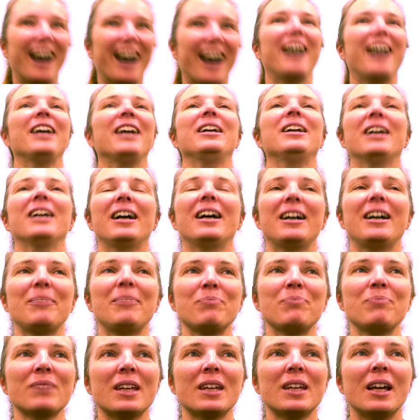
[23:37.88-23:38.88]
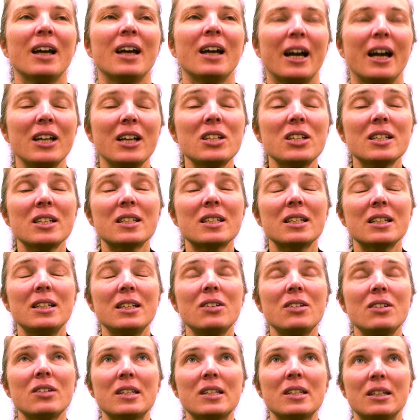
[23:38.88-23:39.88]
Actually, it's
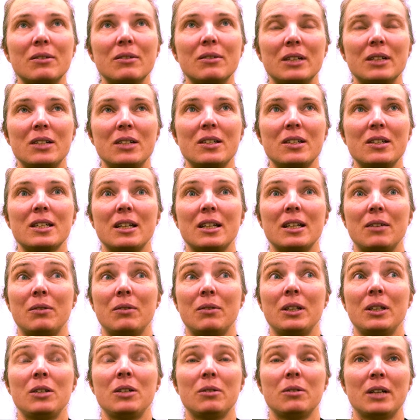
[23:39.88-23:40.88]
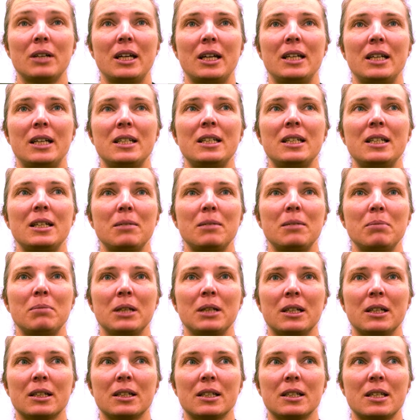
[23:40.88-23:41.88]
interesting when you say when you're 18,
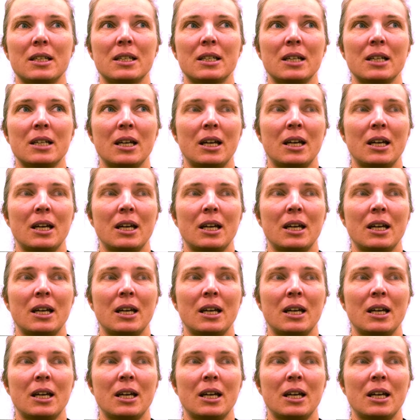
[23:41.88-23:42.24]
because